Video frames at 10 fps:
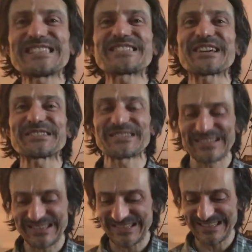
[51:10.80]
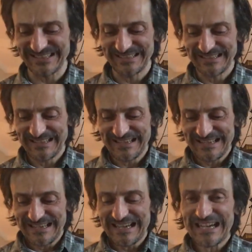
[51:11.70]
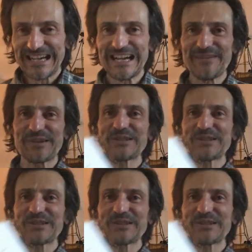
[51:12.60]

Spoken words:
share I've got a